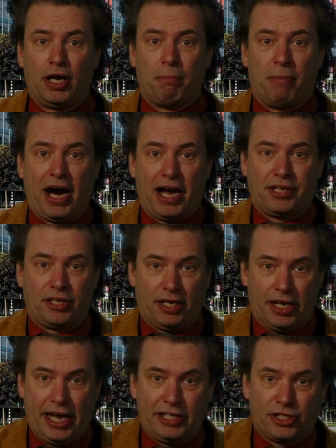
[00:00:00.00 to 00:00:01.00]
by the
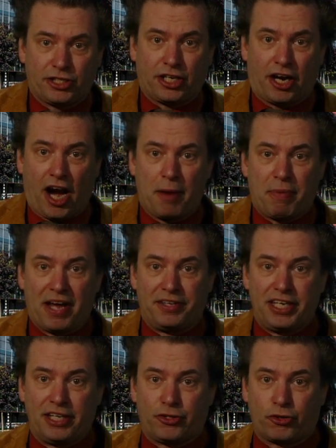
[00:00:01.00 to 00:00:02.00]
laser scribe and
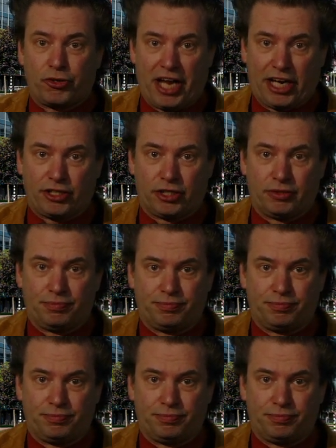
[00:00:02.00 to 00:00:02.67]
the interconnection.